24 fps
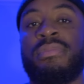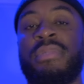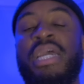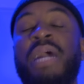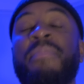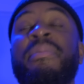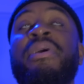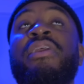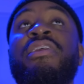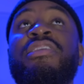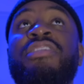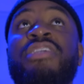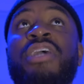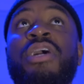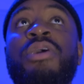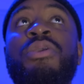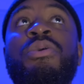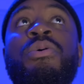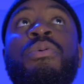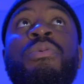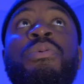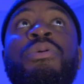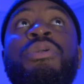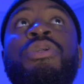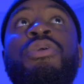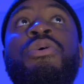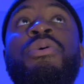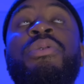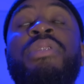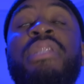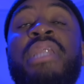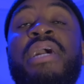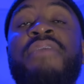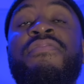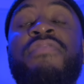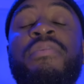I'm here to tell you, you'll
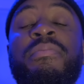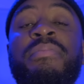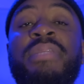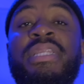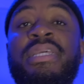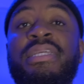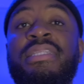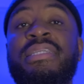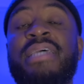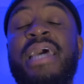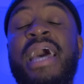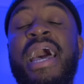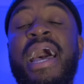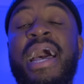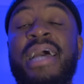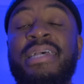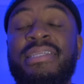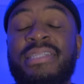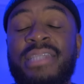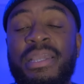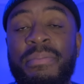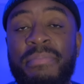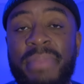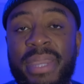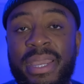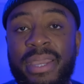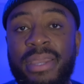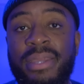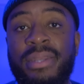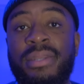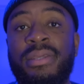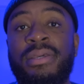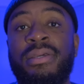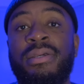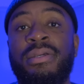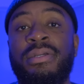never need to ask a
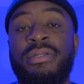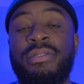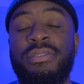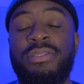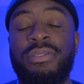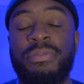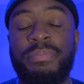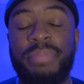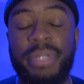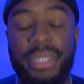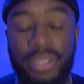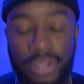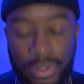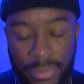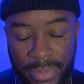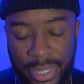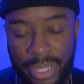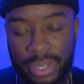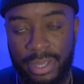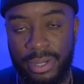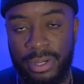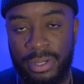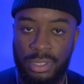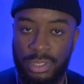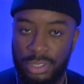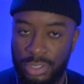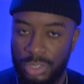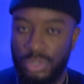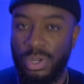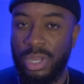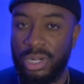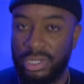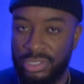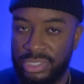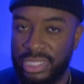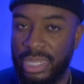man to be your man. Do
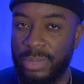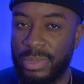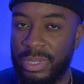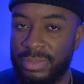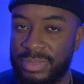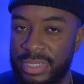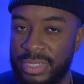you understand what I'm